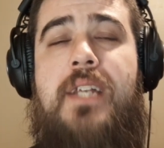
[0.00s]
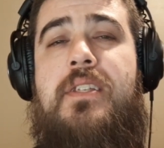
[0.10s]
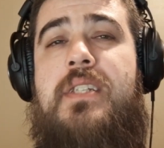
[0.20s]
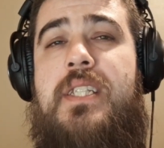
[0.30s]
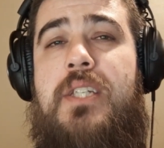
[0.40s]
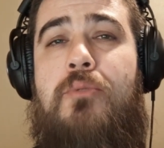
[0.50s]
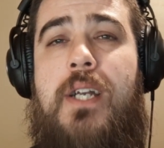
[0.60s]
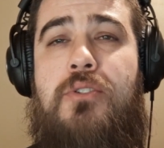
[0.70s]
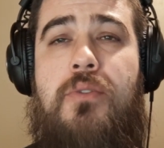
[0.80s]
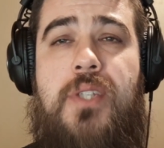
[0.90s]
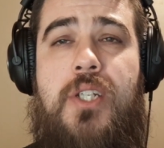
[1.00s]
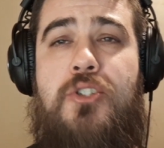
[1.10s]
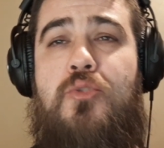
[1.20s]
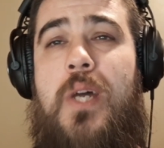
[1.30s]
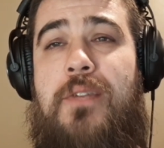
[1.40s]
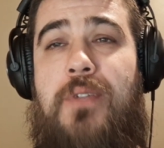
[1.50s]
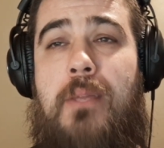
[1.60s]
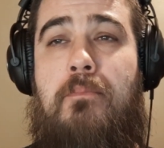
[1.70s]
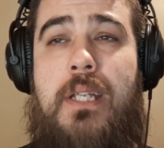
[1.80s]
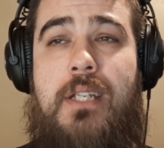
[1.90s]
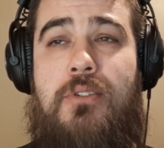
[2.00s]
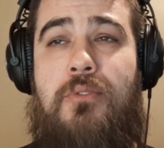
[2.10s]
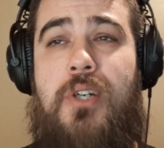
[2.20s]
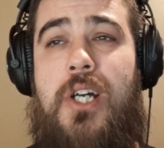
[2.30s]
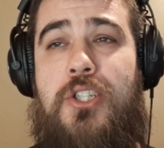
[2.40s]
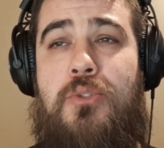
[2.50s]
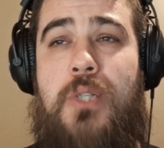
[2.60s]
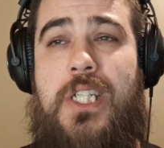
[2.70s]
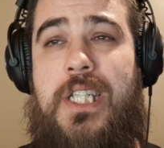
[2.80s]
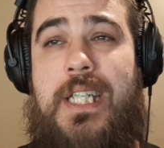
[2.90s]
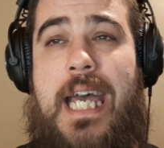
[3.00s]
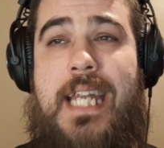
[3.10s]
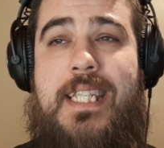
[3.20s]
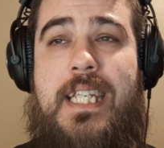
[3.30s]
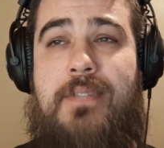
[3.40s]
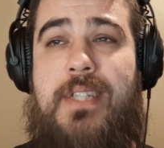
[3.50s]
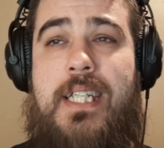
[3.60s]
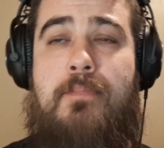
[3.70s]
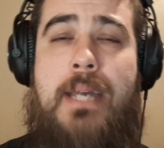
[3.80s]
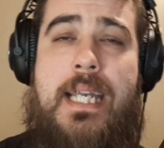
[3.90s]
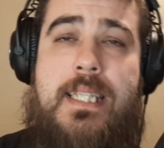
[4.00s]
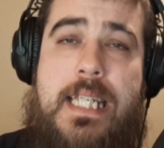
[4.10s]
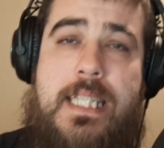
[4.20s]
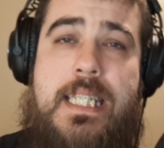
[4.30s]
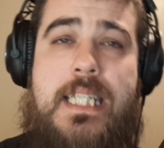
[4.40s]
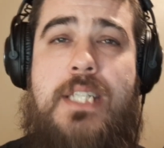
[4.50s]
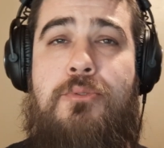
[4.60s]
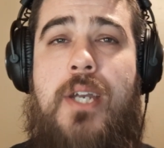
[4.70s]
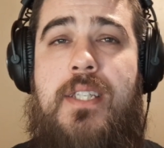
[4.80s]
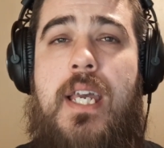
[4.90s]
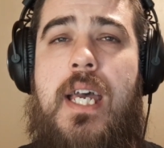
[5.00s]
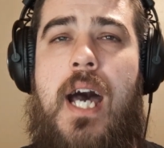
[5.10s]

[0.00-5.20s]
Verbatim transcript: out to TCWreckz over there, sweating for them biddies over on twitch.tv backslash TCWreckz.